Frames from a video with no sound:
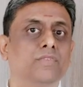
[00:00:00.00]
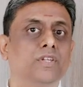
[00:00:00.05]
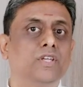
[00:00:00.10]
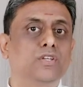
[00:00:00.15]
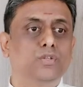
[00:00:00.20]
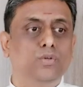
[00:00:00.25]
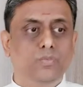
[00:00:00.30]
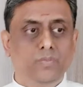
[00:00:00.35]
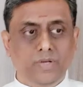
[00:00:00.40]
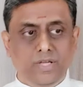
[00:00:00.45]

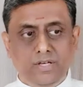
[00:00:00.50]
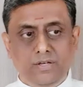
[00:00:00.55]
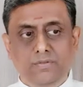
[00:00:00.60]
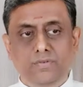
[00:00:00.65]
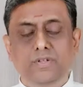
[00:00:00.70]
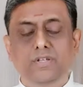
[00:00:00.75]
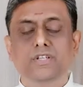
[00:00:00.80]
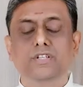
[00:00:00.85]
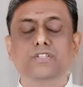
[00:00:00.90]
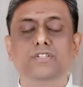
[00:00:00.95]
So
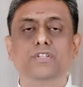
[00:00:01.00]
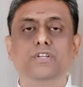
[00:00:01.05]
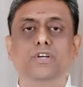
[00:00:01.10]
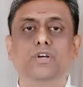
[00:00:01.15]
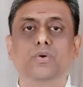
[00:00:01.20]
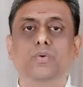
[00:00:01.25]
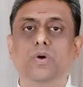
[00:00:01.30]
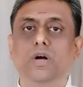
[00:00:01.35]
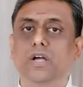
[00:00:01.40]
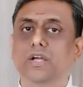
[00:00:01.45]
wherever it's
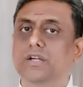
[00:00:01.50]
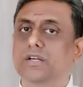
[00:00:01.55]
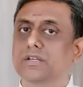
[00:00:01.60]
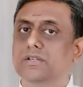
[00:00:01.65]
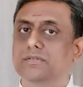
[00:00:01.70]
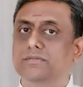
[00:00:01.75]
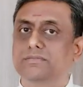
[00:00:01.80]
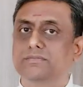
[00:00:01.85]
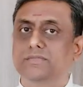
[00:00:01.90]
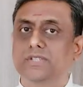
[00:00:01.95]

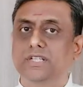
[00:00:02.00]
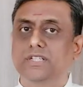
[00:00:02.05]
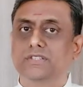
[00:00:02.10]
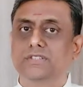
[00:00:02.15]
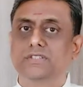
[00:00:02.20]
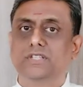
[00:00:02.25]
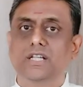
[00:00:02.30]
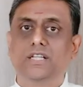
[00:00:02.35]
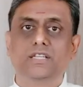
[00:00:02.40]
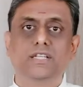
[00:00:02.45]
required, there
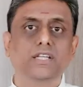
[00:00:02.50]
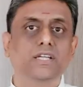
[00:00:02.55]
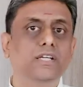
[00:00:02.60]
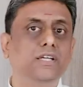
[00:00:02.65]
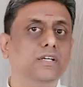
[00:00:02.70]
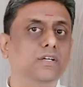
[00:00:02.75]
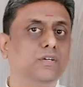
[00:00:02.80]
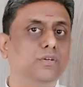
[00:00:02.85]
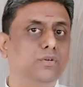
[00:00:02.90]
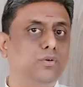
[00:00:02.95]
is
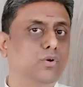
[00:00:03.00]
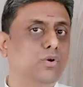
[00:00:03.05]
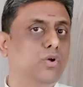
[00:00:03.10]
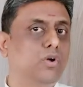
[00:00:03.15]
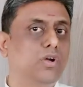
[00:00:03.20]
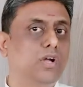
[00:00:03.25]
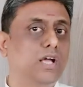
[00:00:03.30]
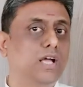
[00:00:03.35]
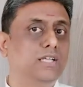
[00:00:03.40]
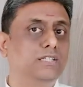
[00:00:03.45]
nothing
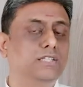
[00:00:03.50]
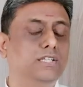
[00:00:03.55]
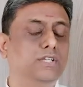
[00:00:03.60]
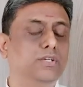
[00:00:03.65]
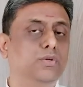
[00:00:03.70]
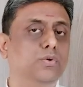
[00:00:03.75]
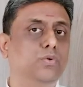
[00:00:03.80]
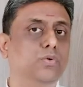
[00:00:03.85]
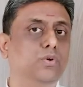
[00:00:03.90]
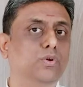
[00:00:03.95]
wrong. As I
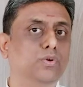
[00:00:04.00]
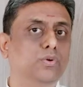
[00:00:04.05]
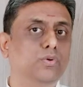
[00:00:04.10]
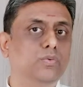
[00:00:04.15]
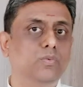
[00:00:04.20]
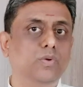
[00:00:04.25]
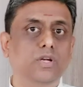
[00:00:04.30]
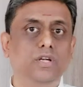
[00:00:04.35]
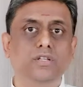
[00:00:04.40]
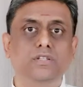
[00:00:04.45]
told you
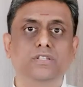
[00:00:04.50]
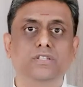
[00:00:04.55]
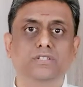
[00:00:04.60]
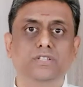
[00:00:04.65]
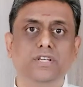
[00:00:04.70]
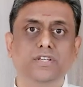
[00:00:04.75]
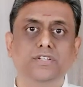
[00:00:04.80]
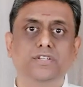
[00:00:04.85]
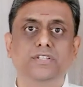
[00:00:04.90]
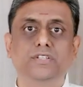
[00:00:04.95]
in one of the
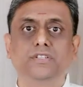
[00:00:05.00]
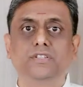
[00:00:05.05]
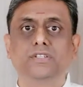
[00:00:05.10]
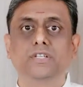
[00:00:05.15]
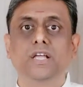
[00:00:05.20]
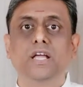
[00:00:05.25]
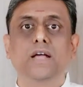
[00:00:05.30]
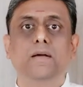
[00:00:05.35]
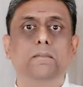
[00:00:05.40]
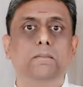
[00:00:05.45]
sessions,
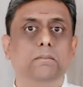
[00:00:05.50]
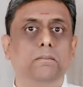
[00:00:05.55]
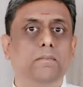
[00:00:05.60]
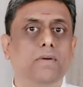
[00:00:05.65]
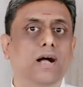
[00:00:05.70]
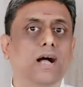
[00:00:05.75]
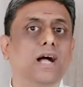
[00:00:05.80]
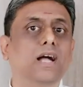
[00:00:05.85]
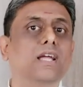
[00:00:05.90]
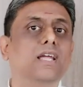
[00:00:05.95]

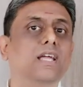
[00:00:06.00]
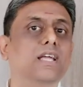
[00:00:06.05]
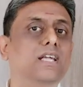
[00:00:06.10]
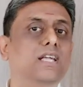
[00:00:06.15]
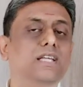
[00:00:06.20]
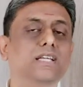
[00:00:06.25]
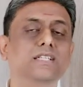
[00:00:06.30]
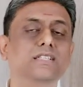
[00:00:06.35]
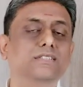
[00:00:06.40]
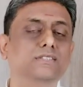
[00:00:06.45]

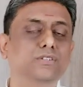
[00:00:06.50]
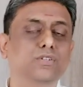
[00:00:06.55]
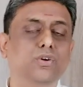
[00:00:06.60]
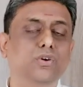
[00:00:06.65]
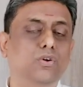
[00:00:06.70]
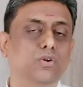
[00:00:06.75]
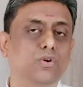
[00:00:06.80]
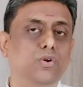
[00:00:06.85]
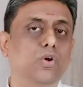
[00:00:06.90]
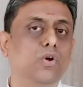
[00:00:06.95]
marketing is
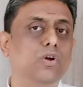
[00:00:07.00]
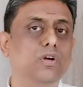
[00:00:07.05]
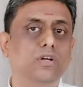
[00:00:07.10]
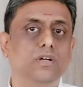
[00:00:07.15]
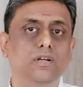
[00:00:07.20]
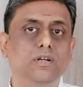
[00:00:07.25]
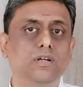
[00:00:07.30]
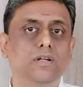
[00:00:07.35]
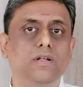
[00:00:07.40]
not wrong.